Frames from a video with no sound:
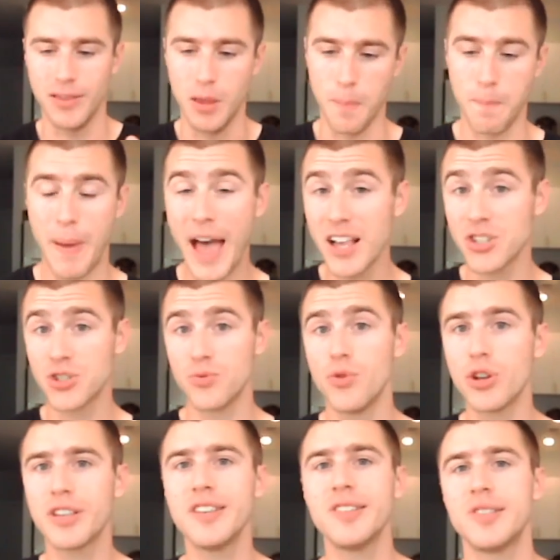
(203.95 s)
The best
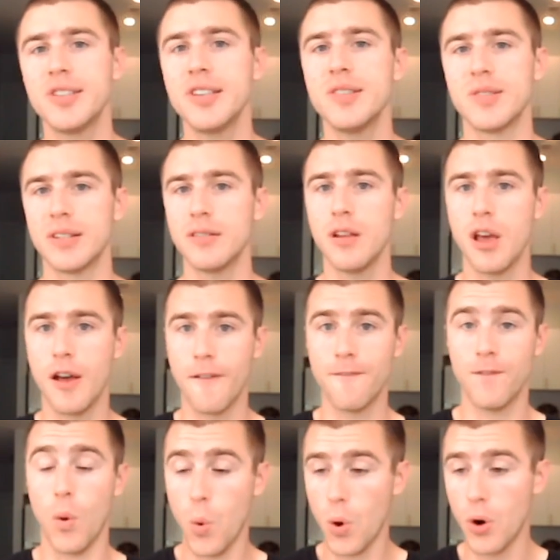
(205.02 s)
rookie season
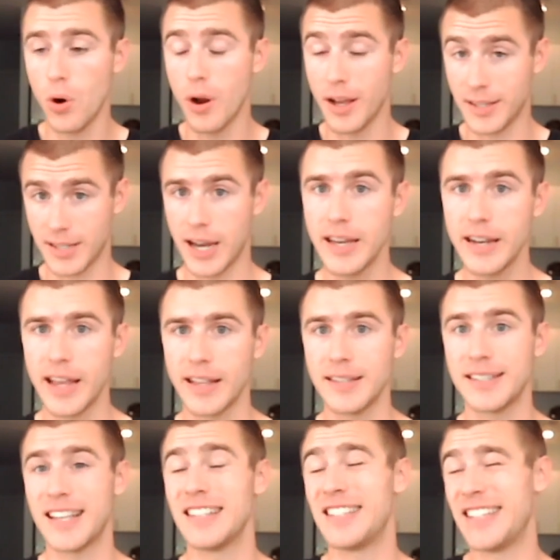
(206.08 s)
for a tight
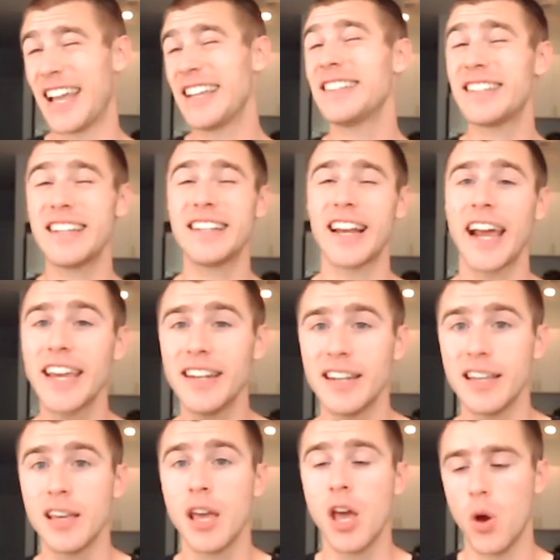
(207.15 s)
end since
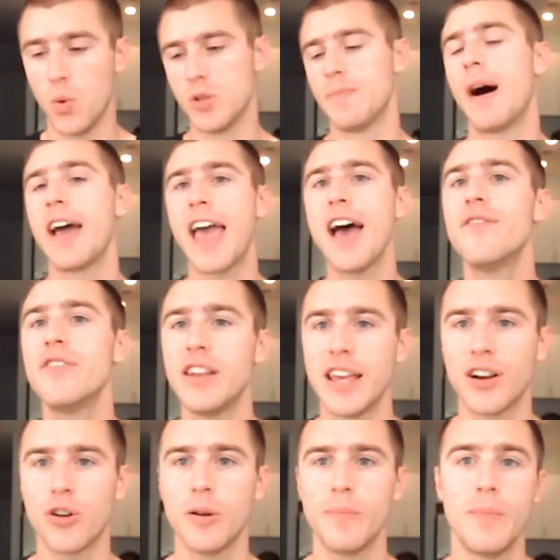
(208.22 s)
1990 was by Evan
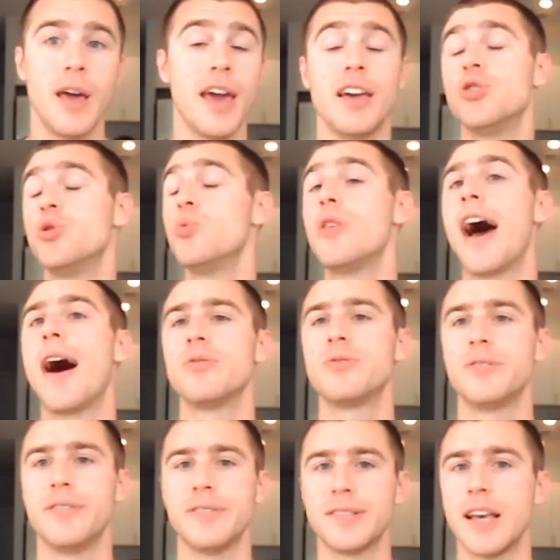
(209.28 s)
Engram in
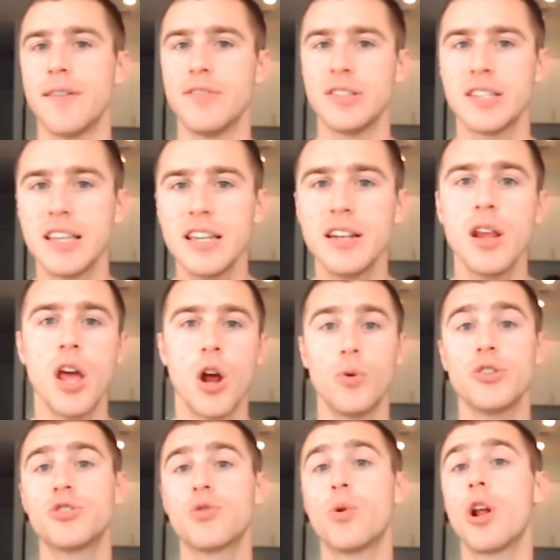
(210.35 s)
2017,
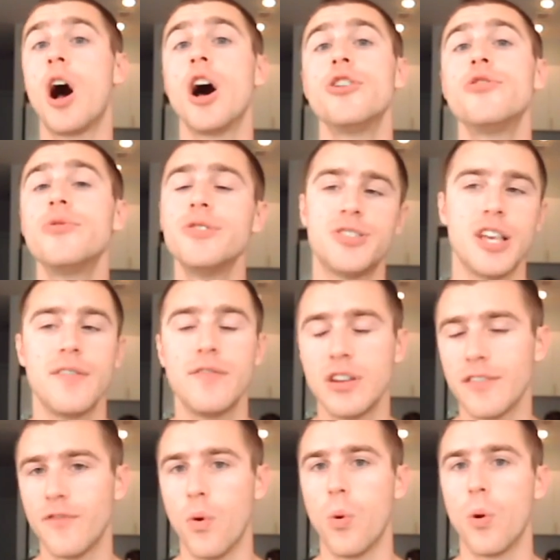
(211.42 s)
where he scored
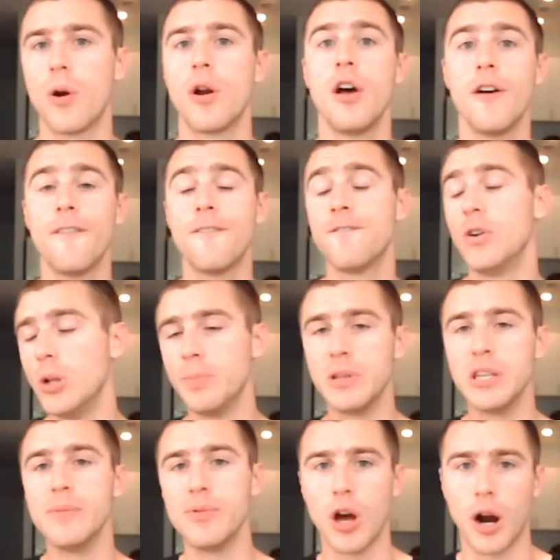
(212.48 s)
174 full
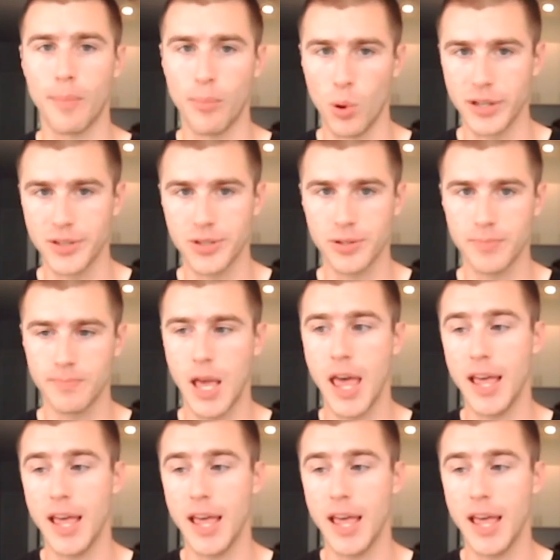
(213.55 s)
PPR points.